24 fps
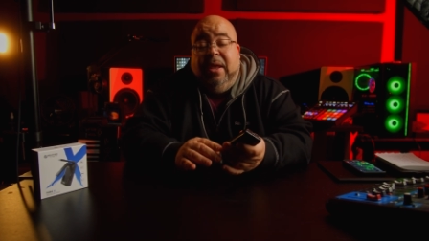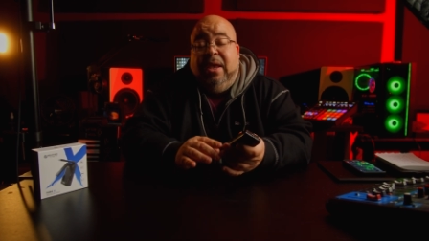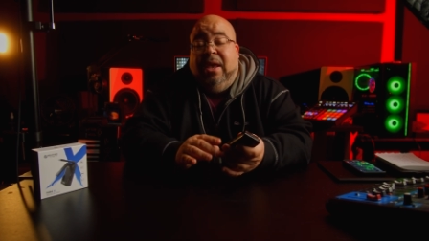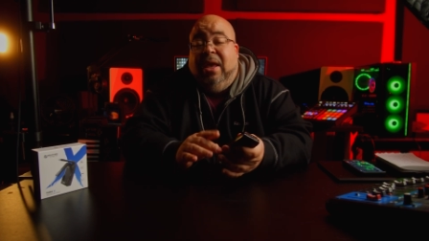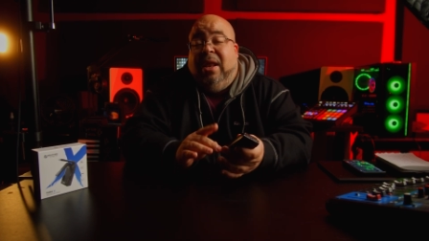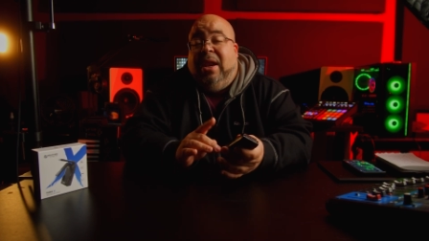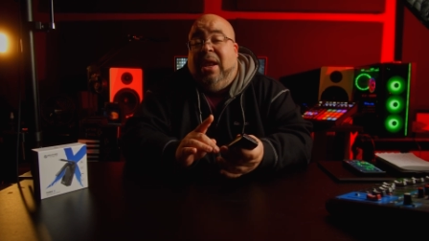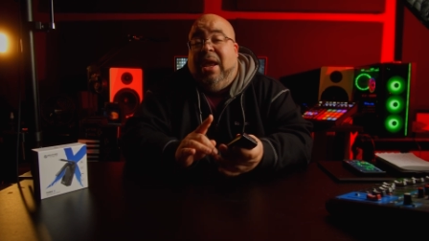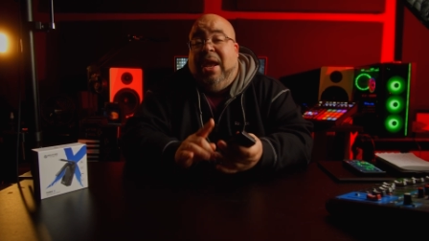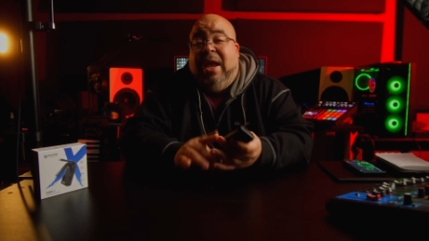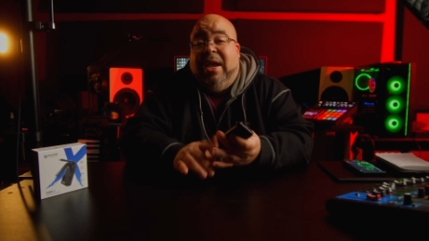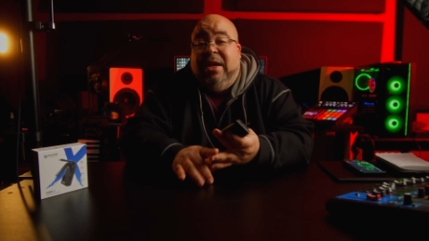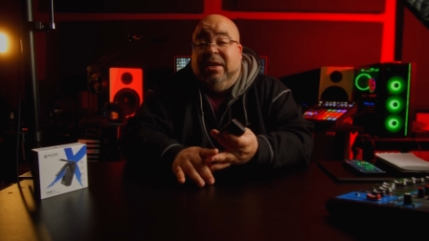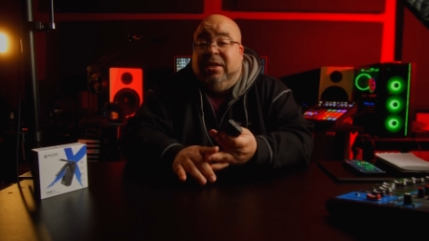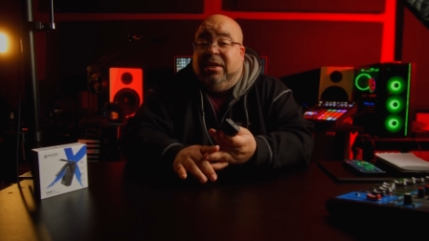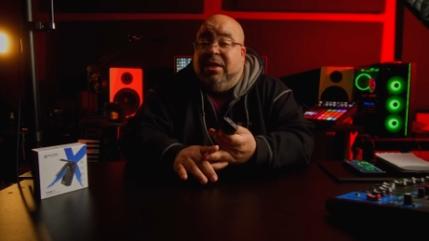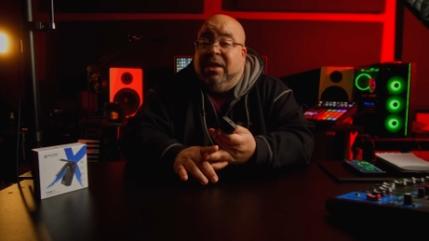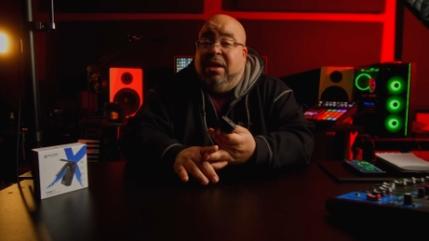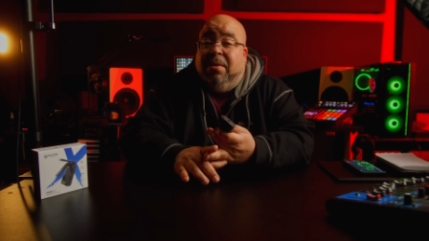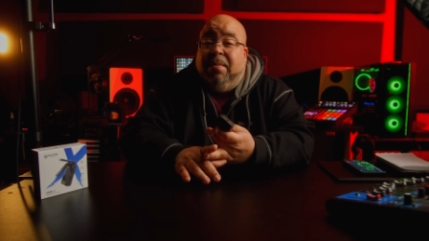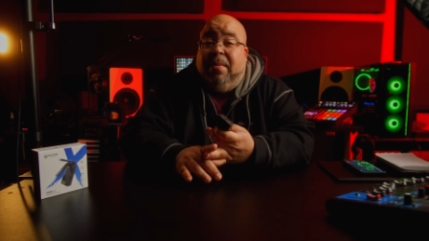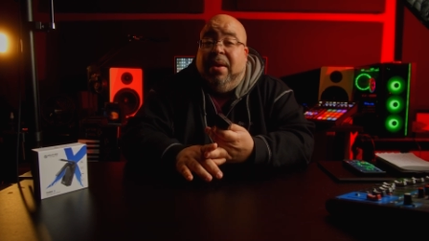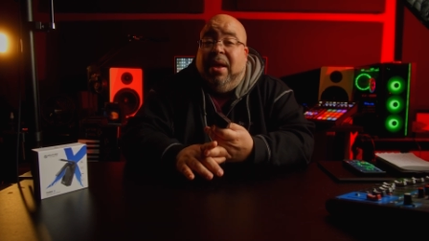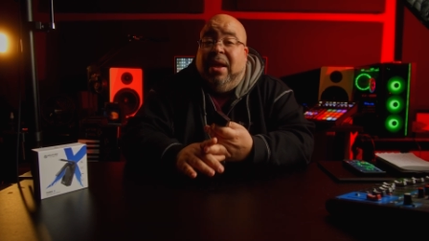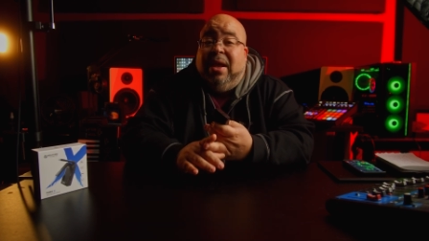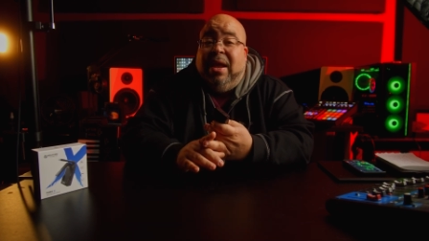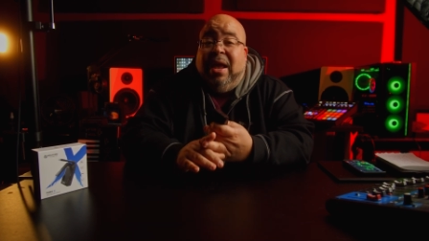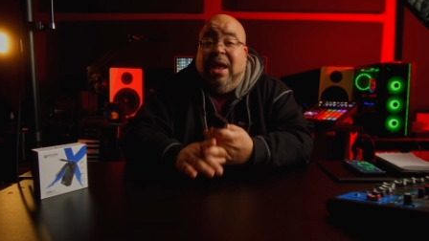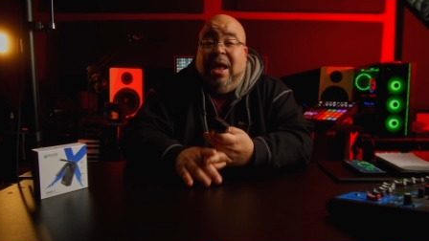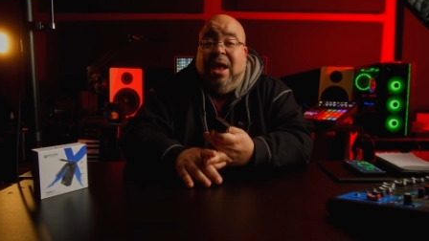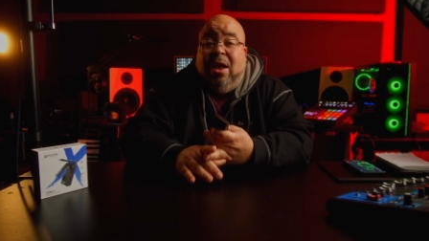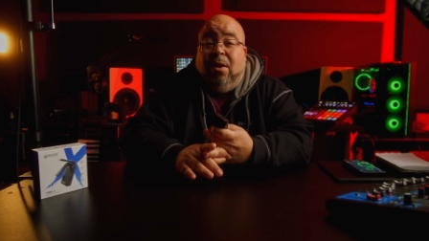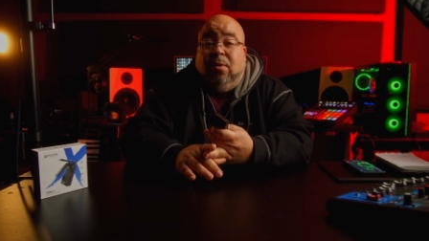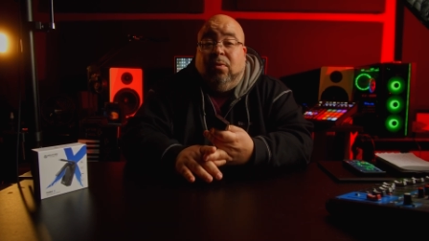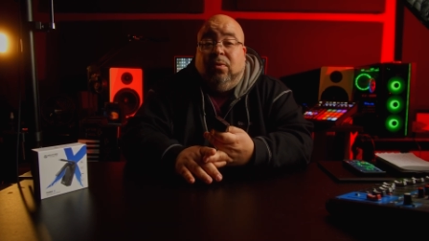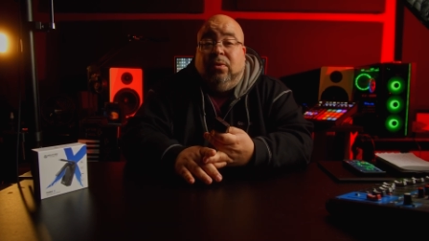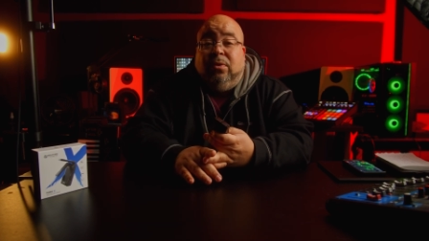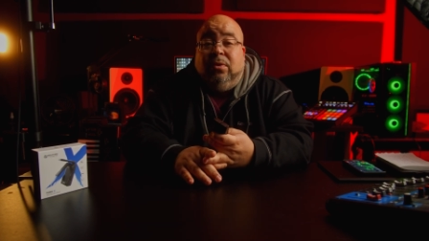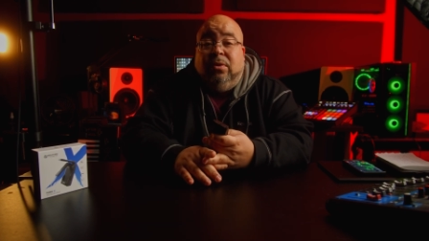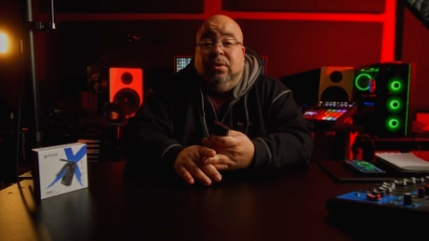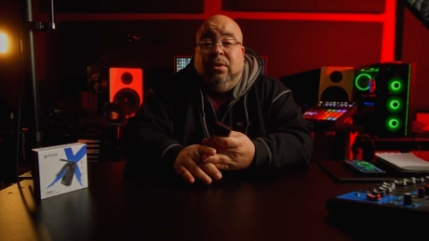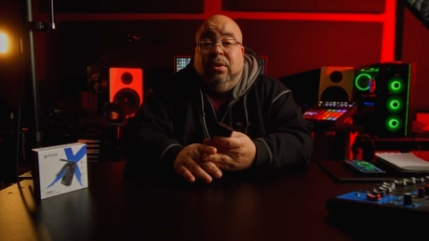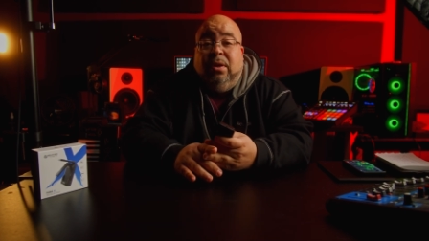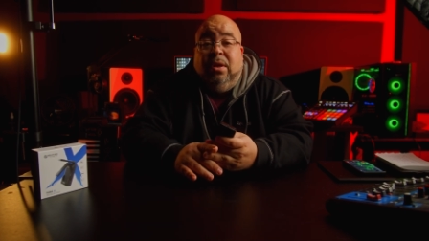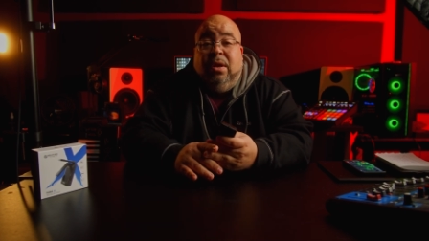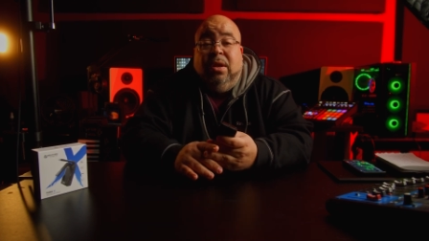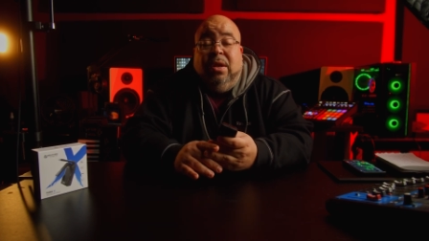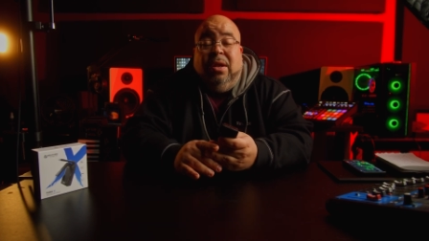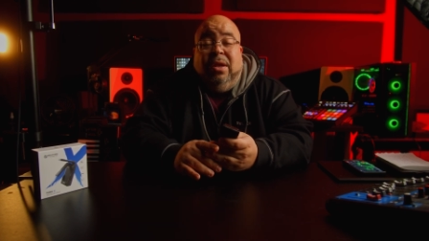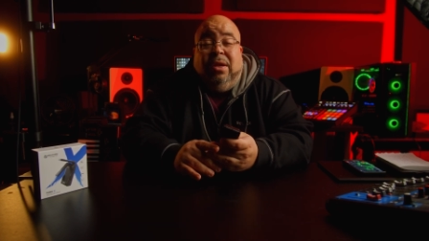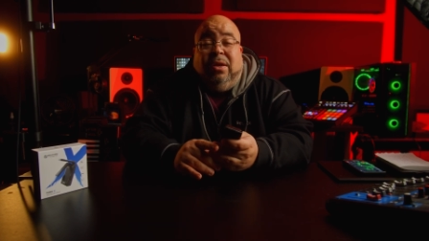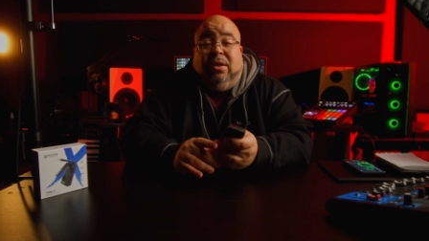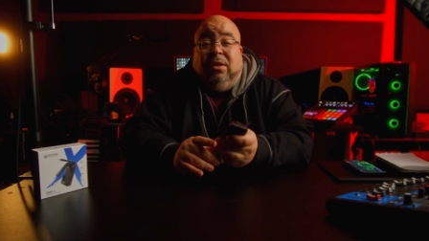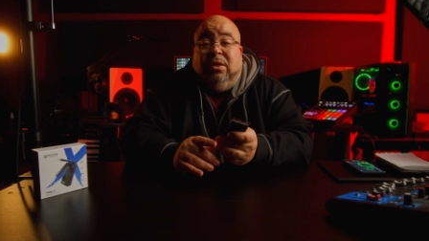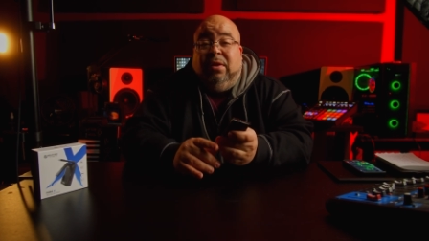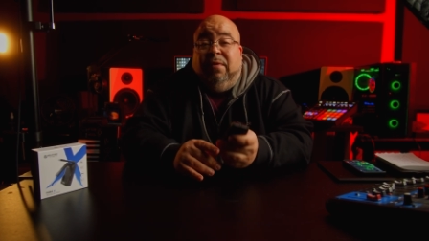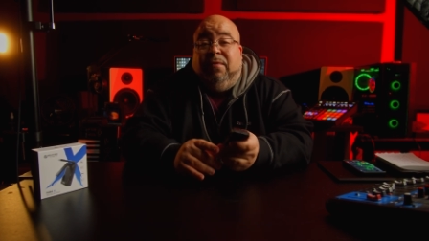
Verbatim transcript: and an HDMI out because